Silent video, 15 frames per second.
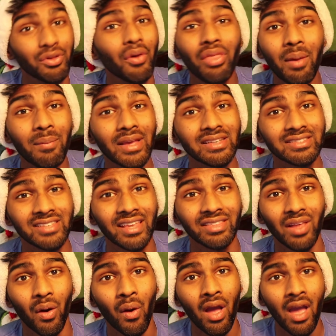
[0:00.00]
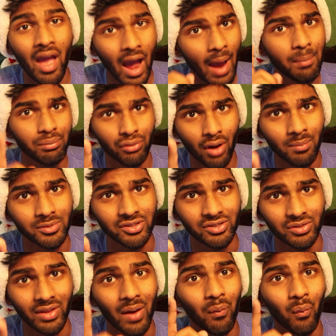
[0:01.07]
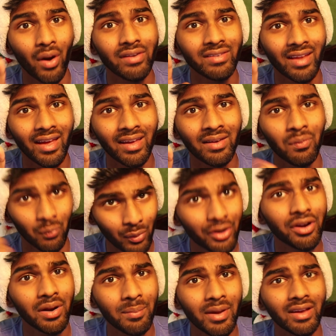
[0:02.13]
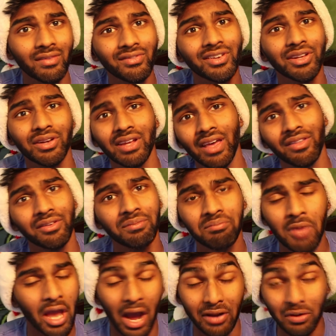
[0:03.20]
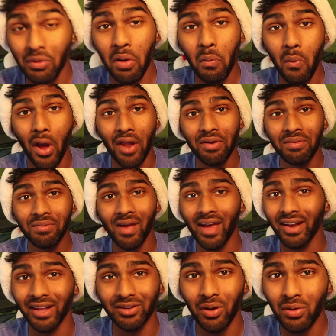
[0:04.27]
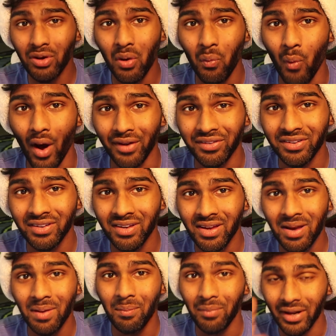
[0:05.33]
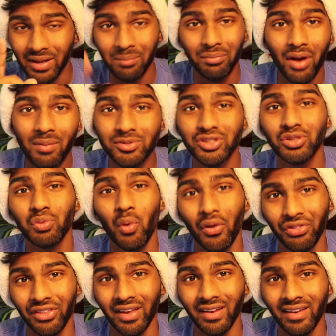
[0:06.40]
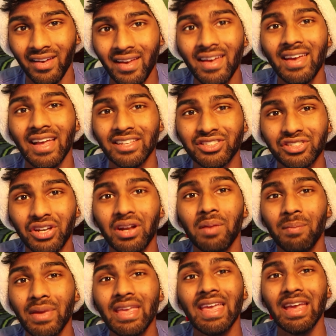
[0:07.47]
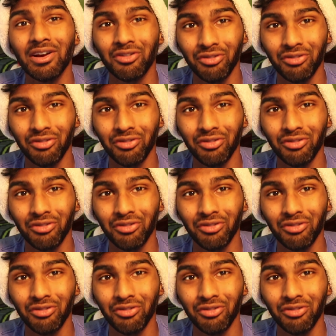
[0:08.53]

With all that being said though, I promise you that one day we're gonna make a video together. I don't know when and I don't know what, but I can promise you one thing, it's gonna be